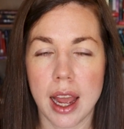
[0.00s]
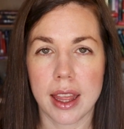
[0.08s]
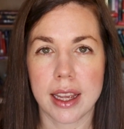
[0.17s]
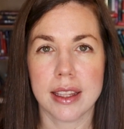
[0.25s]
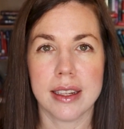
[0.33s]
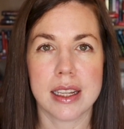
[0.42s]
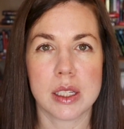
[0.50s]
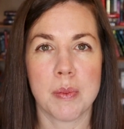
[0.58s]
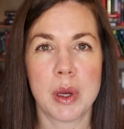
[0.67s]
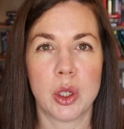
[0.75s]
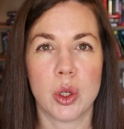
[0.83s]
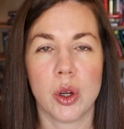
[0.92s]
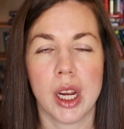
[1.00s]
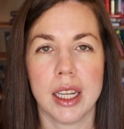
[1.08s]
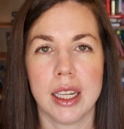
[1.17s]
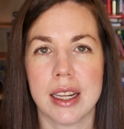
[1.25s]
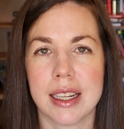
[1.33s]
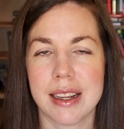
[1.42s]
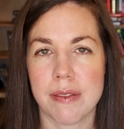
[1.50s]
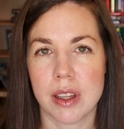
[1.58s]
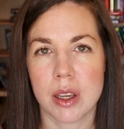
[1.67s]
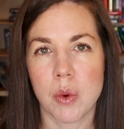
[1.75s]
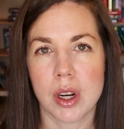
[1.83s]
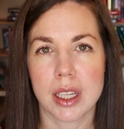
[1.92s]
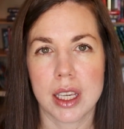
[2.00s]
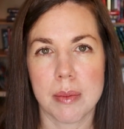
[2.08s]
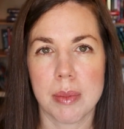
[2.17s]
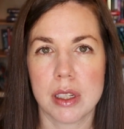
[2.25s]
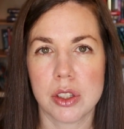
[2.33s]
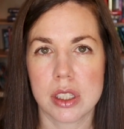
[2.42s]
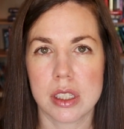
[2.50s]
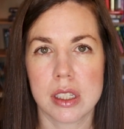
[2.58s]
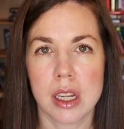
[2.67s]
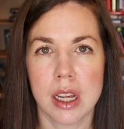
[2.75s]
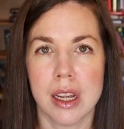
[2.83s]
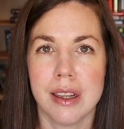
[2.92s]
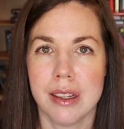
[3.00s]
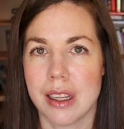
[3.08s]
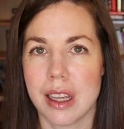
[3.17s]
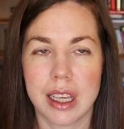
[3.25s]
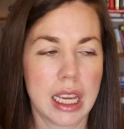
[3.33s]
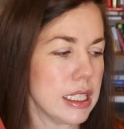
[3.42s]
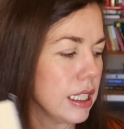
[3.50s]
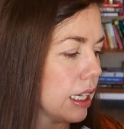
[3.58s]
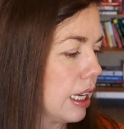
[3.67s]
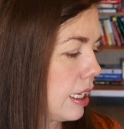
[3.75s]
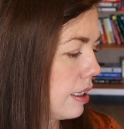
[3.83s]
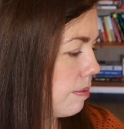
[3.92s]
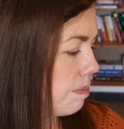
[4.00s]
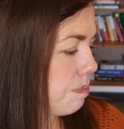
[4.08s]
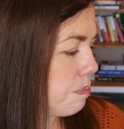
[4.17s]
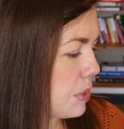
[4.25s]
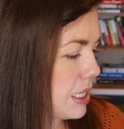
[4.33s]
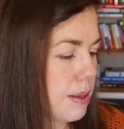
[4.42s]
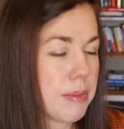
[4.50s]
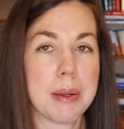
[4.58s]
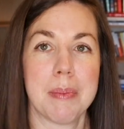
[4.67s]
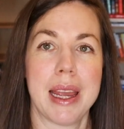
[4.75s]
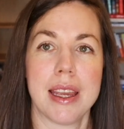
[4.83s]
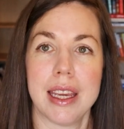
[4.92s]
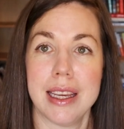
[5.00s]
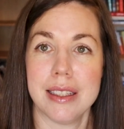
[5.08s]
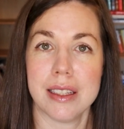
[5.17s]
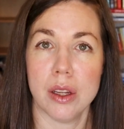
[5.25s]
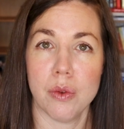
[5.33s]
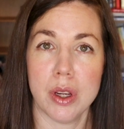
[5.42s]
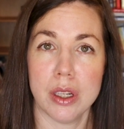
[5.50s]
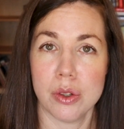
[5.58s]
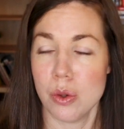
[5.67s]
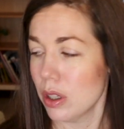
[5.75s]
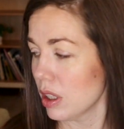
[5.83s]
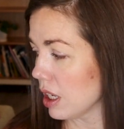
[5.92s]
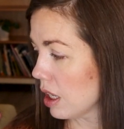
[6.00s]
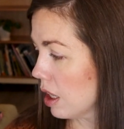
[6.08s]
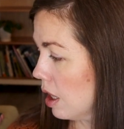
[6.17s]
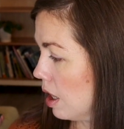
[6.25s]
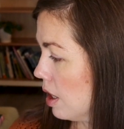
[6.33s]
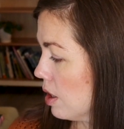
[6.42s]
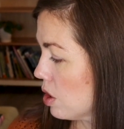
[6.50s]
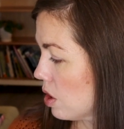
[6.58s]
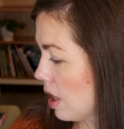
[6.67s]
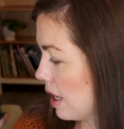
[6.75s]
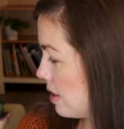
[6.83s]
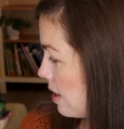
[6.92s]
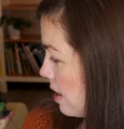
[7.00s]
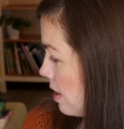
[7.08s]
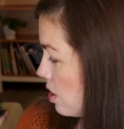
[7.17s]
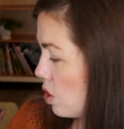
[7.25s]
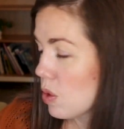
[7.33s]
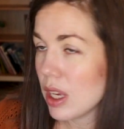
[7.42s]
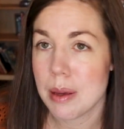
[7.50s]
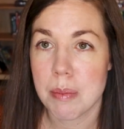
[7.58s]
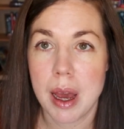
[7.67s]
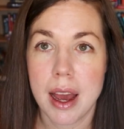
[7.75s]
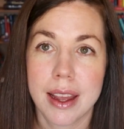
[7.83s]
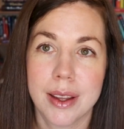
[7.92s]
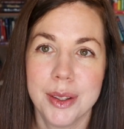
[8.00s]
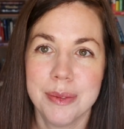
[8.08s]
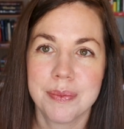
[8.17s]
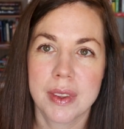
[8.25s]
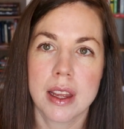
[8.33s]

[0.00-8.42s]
I like that it's middle grade, and I definitely want to keep it just in case it can be something my kids can read shortly. So that's in the to keep pile.